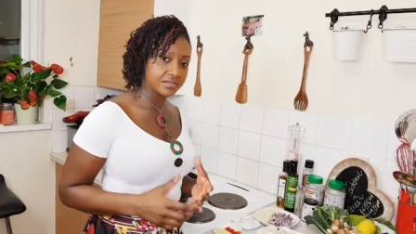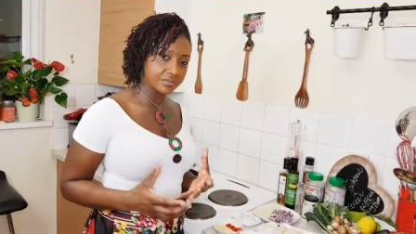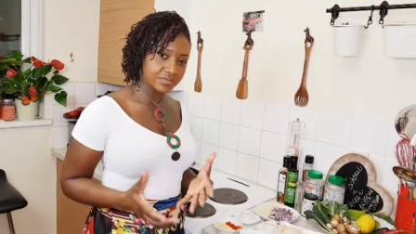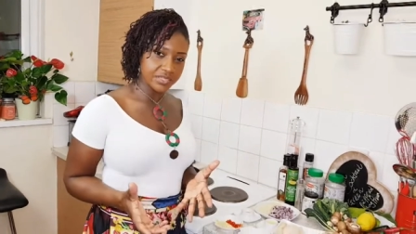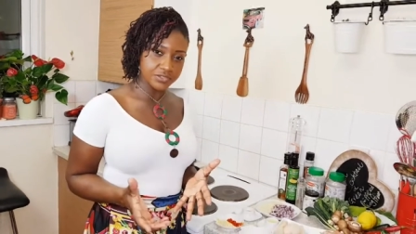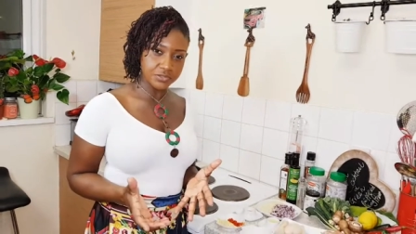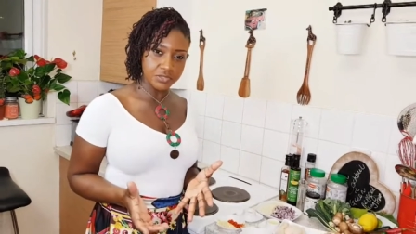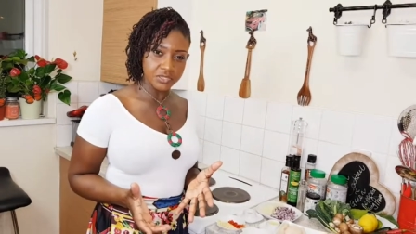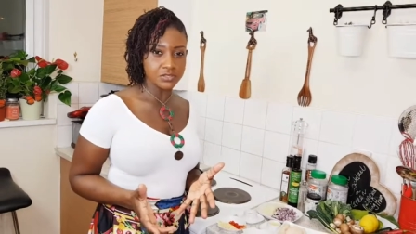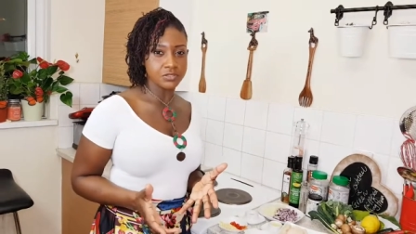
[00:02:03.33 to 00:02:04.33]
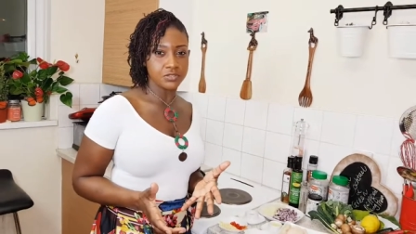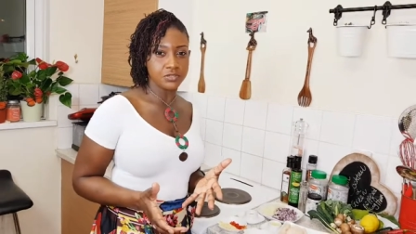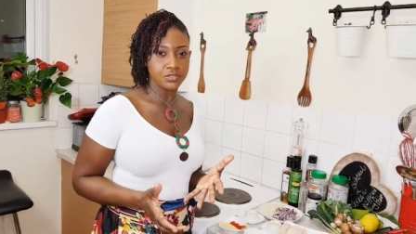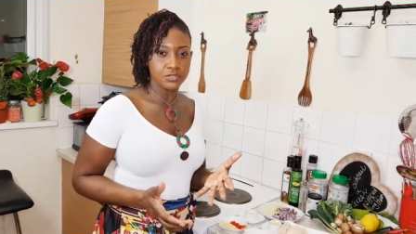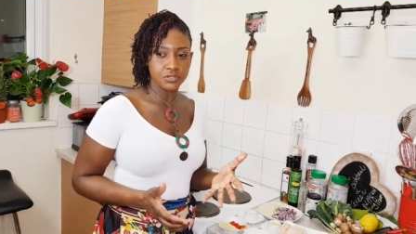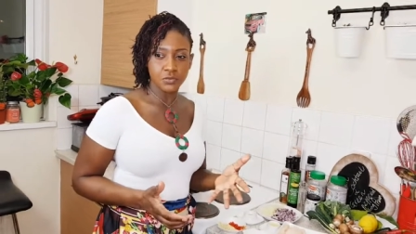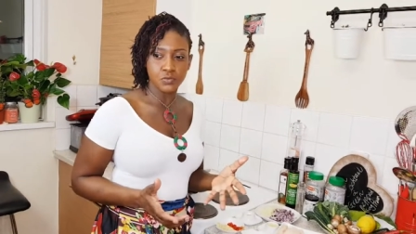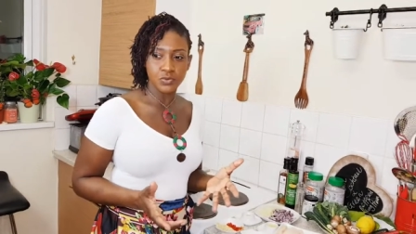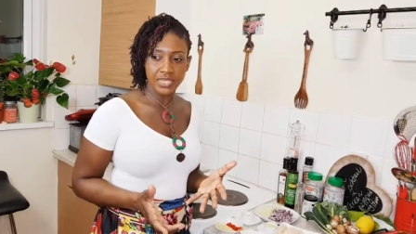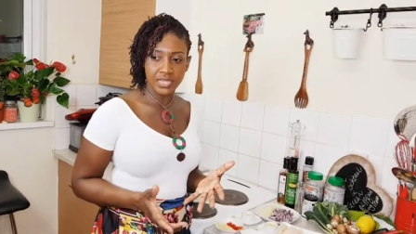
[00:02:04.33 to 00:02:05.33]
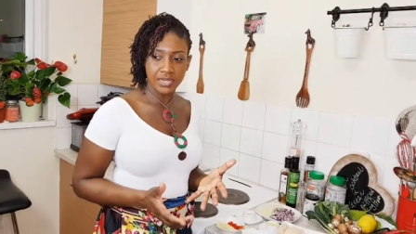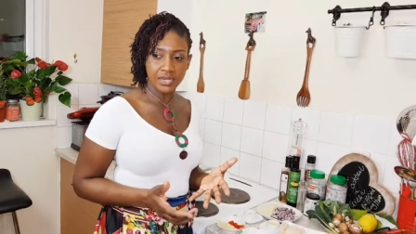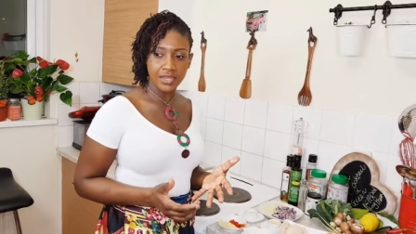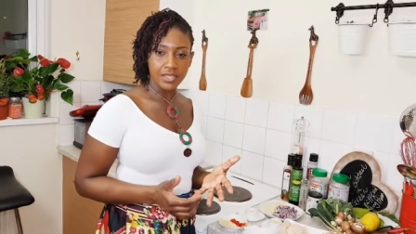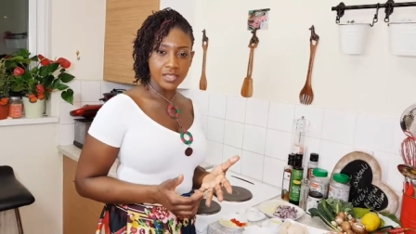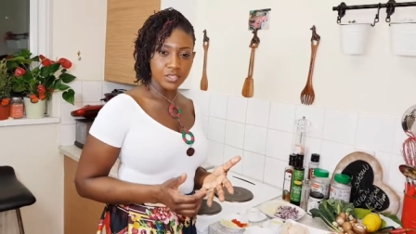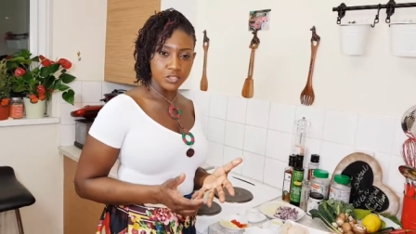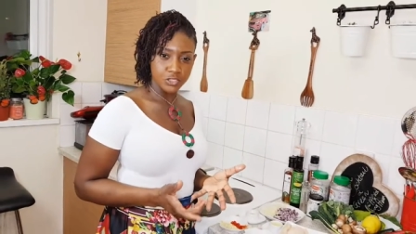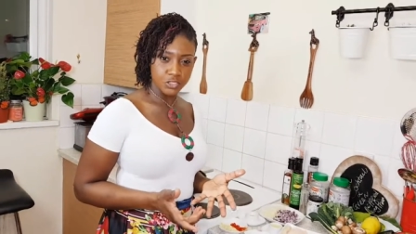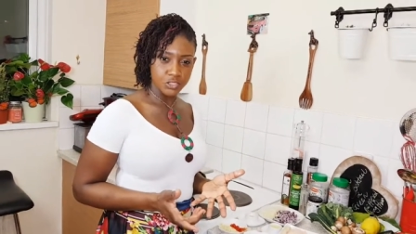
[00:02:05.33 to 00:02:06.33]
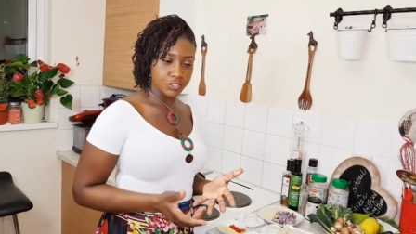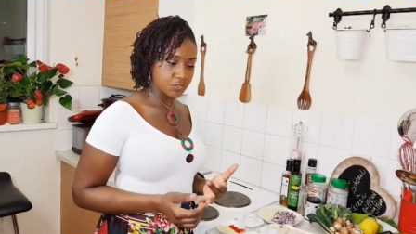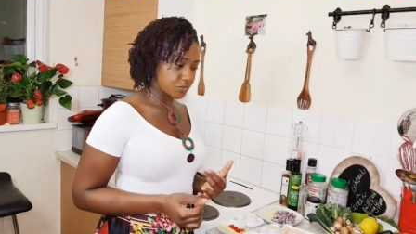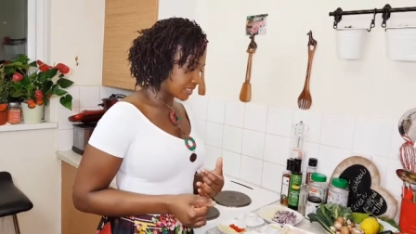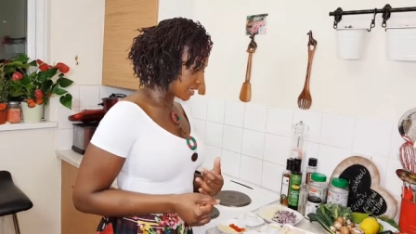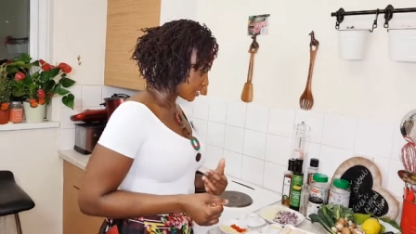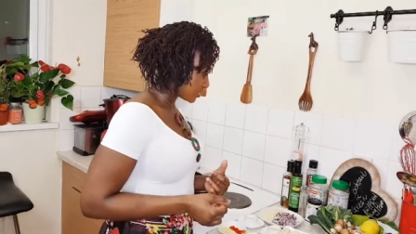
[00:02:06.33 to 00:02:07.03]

The best oil to use when you should use it.